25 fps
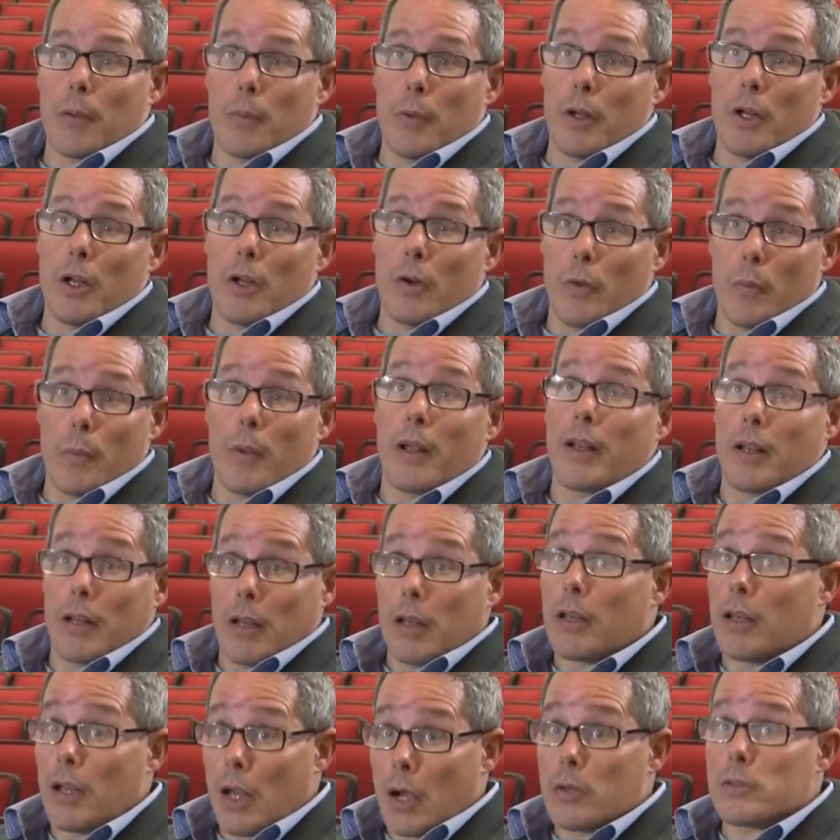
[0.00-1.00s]
community would be,
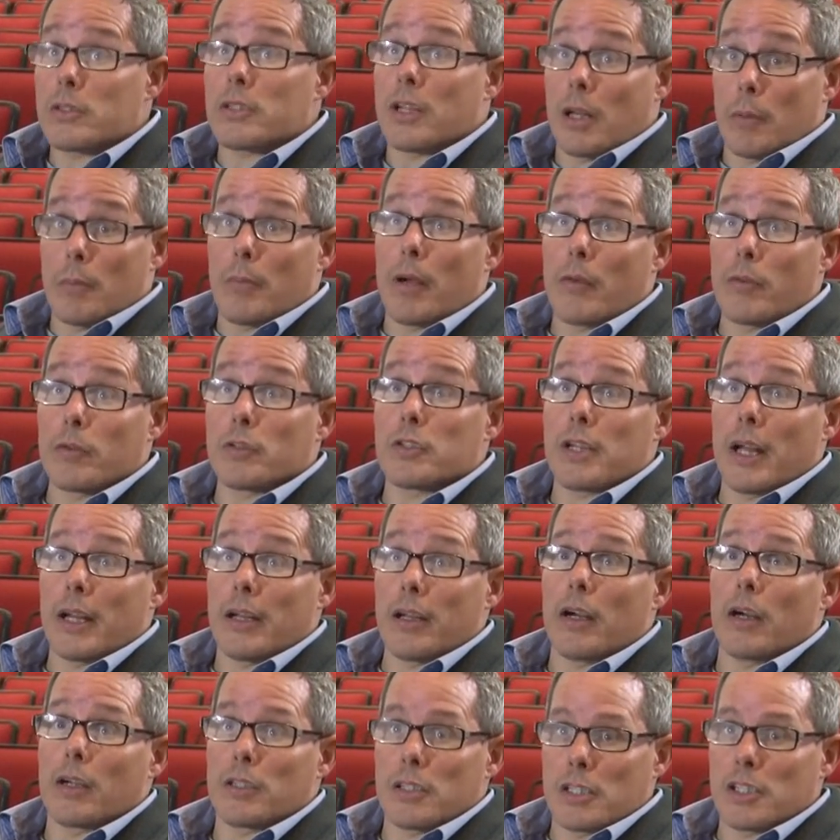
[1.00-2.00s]
knows that a Bevill
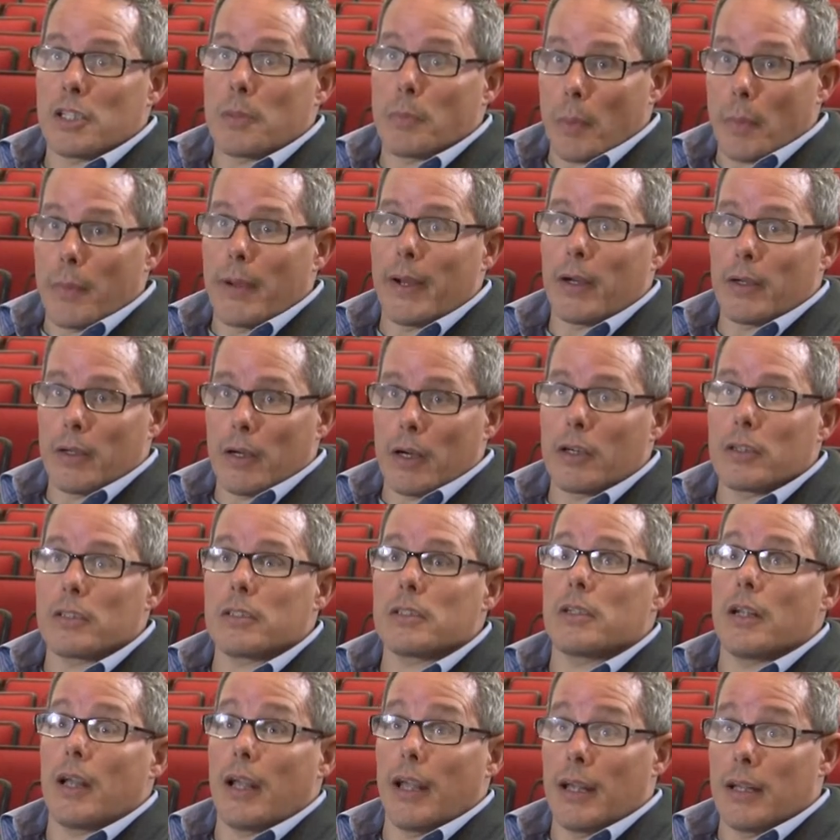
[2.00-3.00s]
State nurse is a prepared nurse.